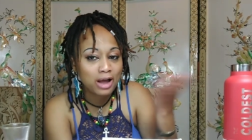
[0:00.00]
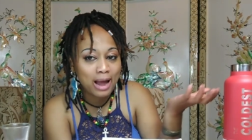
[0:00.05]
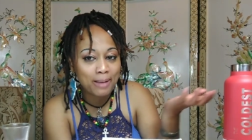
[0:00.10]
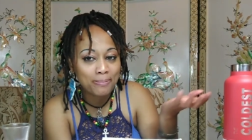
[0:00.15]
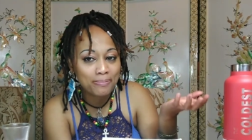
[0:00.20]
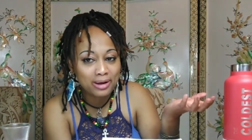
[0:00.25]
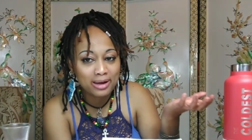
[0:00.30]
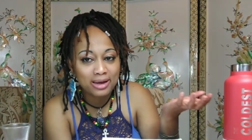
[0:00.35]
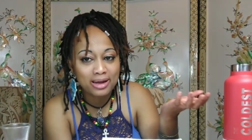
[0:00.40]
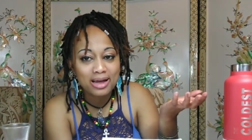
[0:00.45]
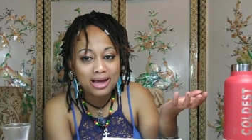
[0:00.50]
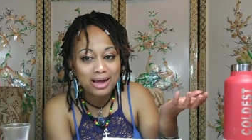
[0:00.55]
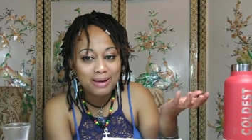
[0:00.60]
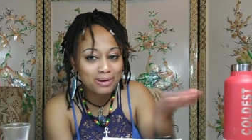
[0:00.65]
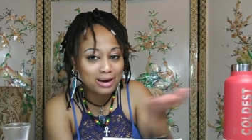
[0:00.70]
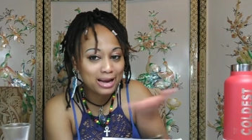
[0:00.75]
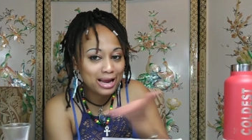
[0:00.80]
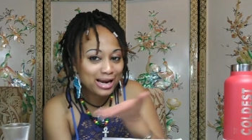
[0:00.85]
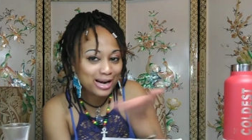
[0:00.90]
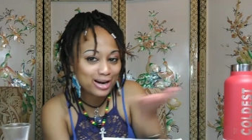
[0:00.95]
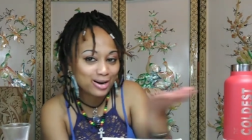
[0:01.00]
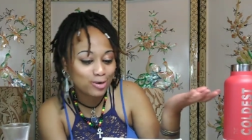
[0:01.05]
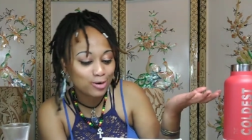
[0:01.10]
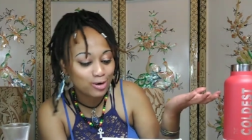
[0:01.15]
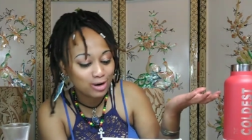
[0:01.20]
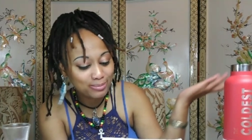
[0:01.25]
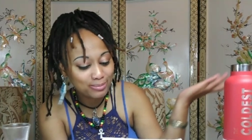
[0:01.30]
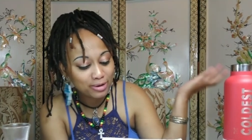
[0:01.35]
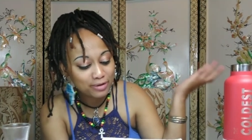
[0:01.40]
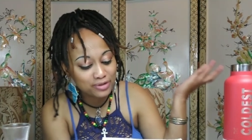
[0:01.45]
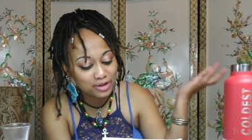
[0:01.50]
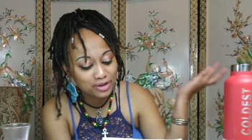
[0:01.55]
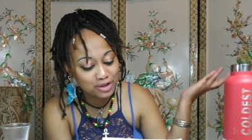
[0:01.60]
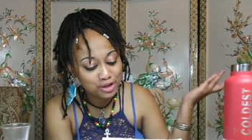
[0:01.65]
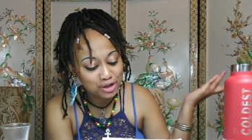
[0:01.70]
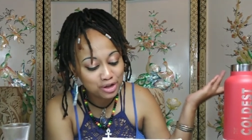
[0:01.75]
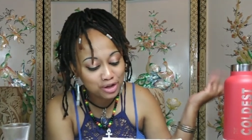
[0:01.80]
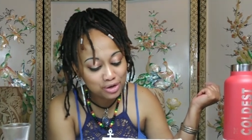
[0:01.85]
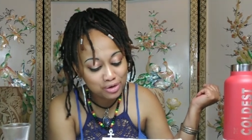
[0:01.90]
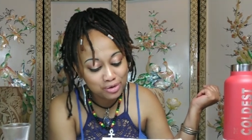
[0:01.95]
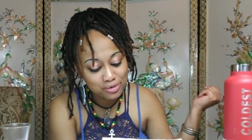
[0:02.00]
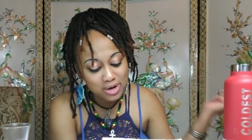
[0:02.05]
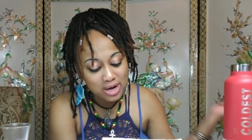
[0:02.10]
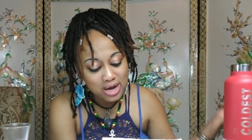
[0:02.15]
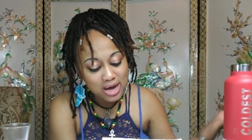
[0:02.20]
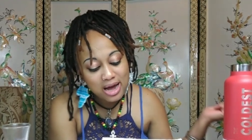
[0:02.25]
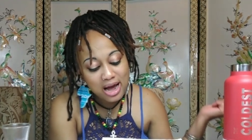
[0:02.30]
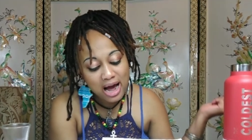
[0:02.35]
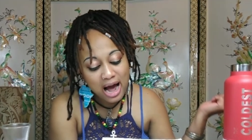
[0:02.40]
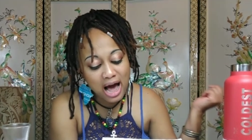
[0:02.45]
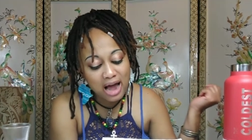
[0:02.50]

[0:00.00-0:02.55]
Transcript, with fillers: So happy belated or early birthday to you.